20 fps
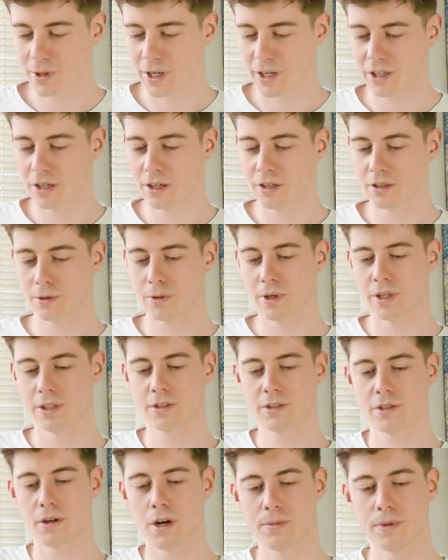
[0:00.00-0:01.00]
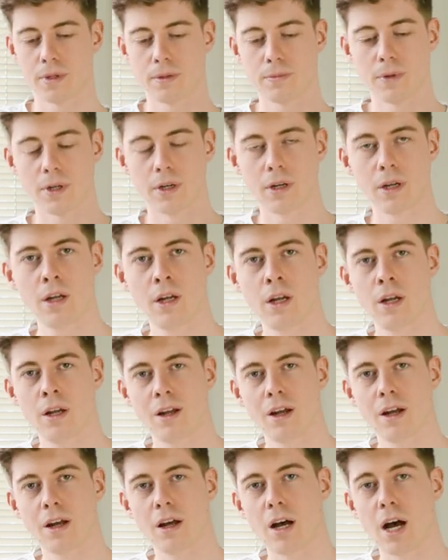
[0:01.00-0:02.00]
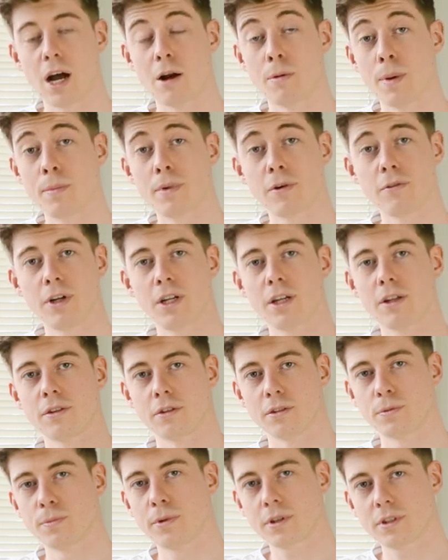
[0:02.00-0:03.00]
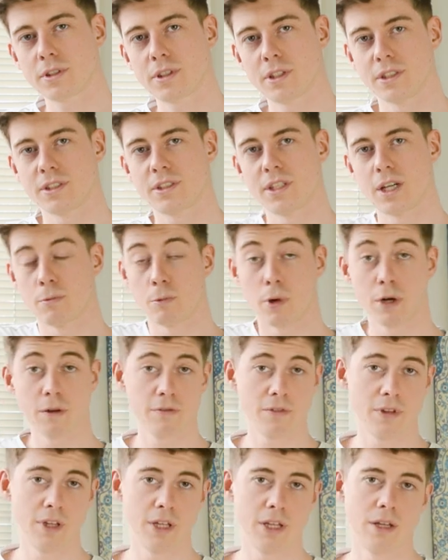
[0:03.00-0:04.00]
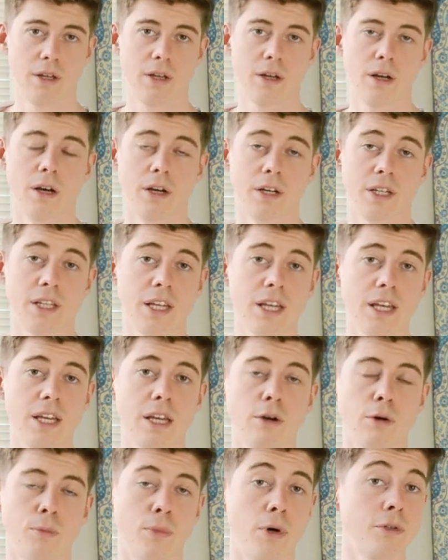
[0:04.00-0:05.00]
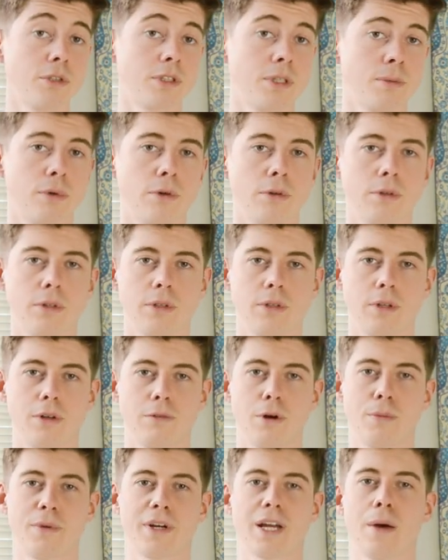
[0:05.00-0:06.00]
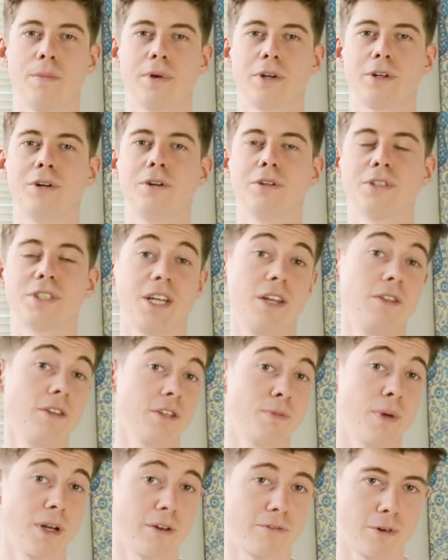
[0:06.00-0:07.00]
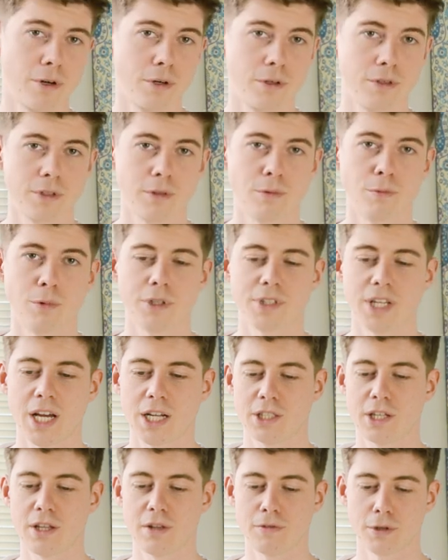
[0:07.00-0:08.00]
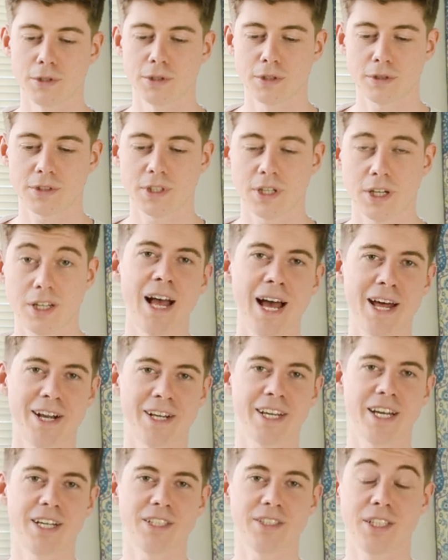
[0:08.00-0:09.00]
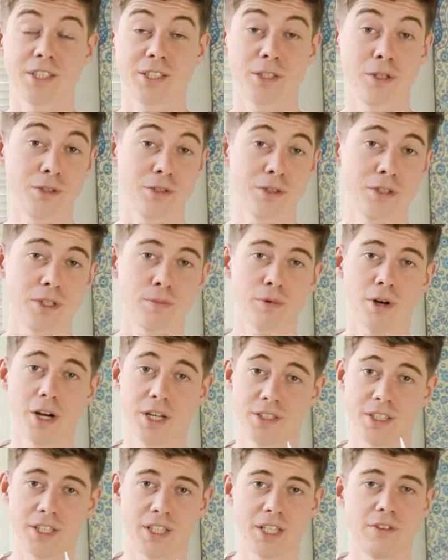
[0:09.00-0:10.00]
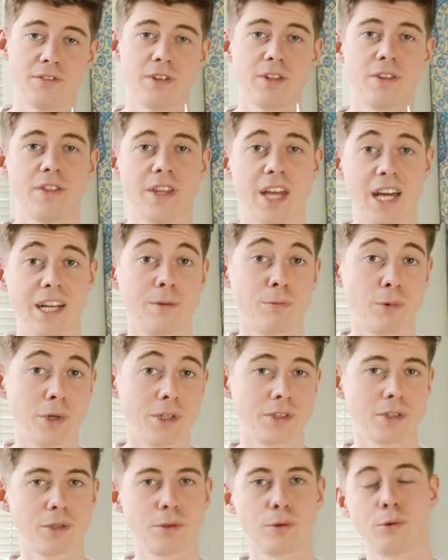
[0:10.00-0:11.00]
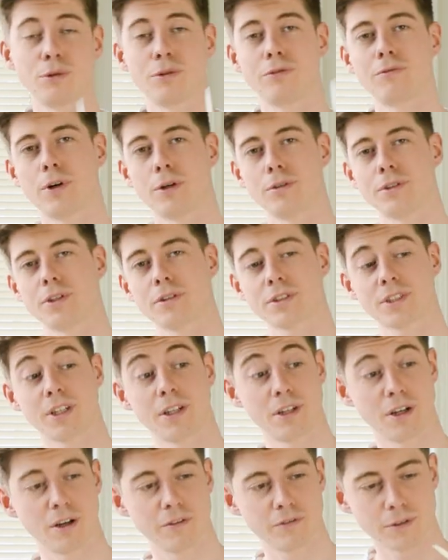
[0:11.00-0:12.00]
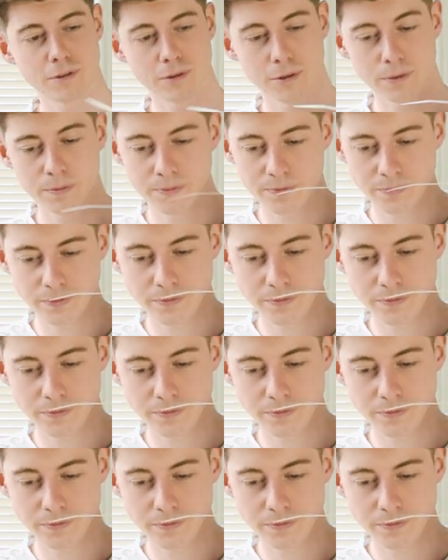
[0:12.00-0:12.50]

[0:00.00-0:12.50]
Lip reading: I can't quite describe it, but I remember reading in those books and it said one of the key or most important aroma chemicals in the smell of rose was actually the rose oxide. And I guess it's not too surprising given that it was called rose oxide after all.